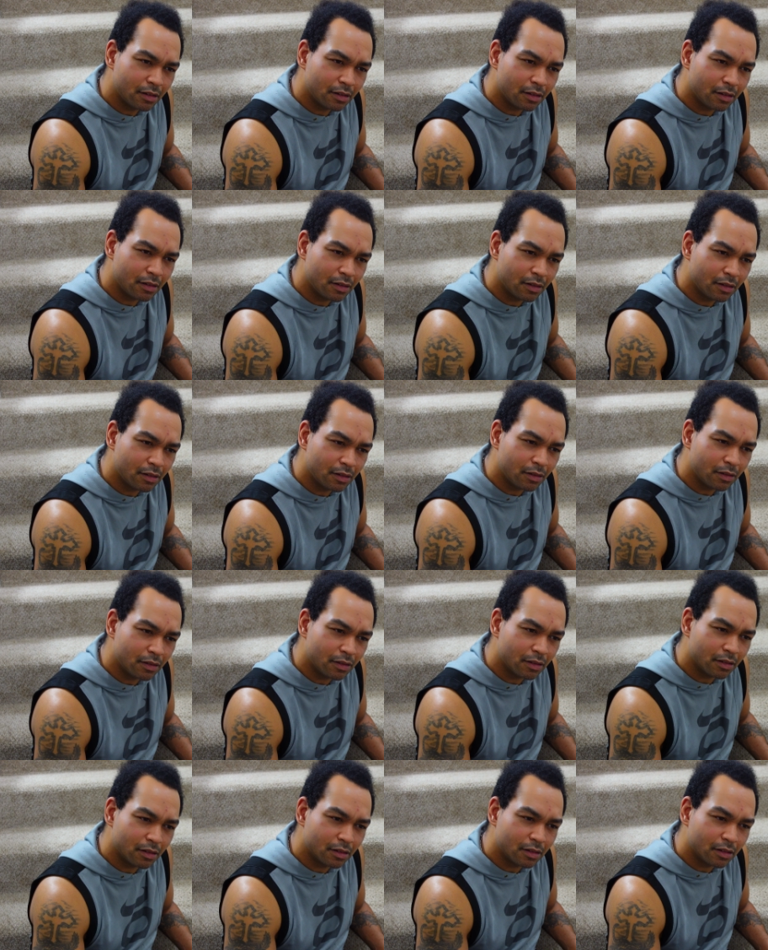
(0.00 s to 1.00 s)
would you call
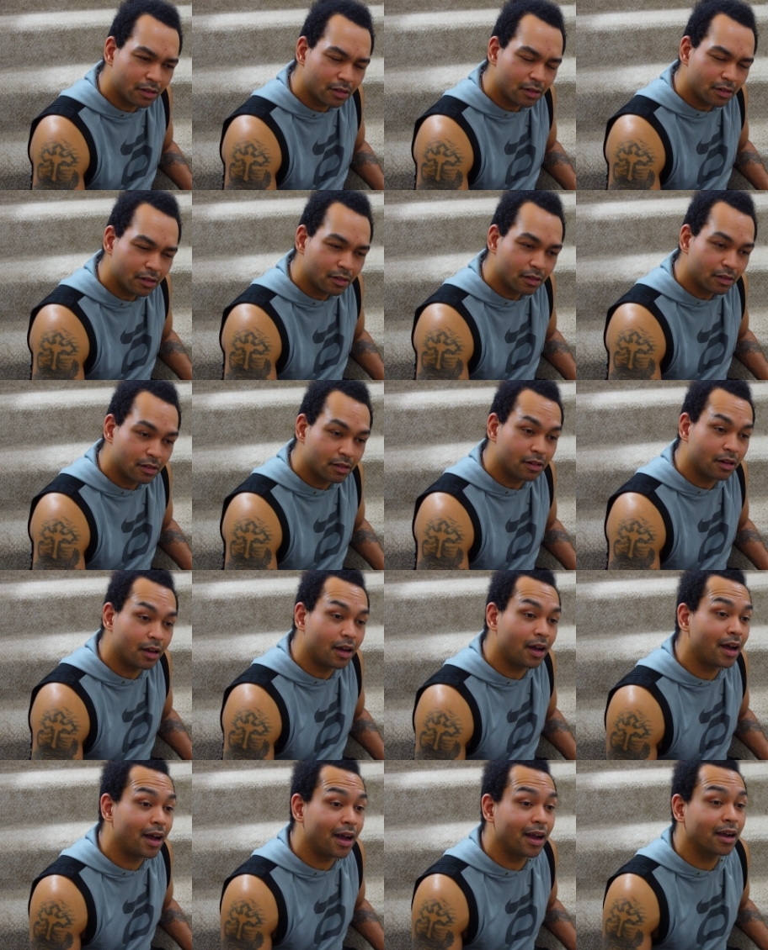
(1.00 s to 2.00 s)
it?
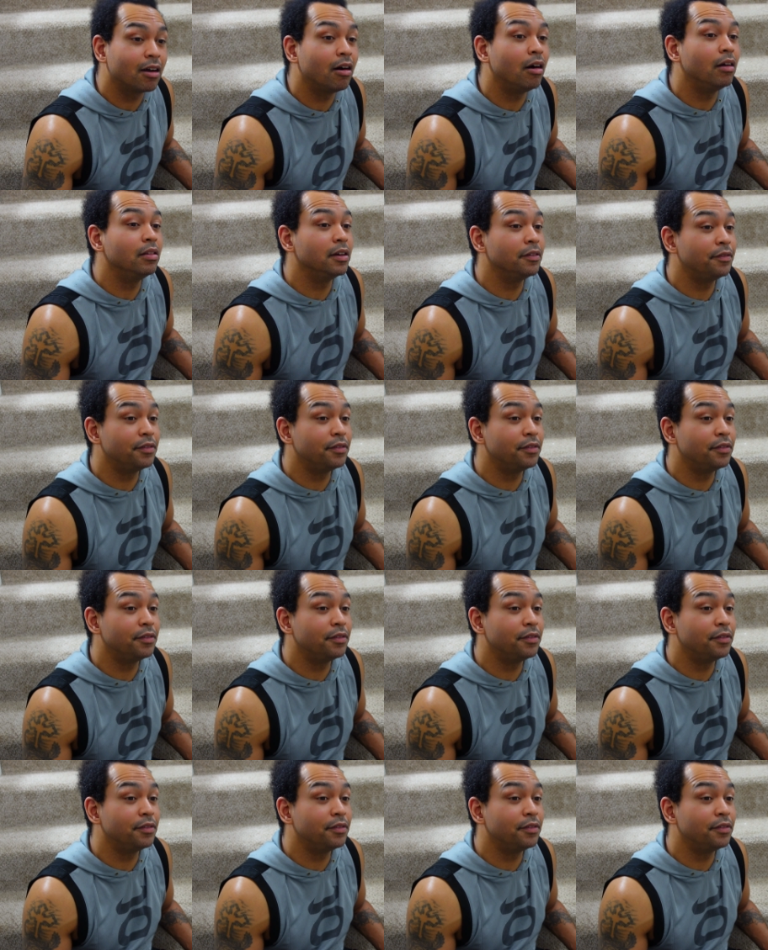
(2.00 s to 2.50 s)
I call it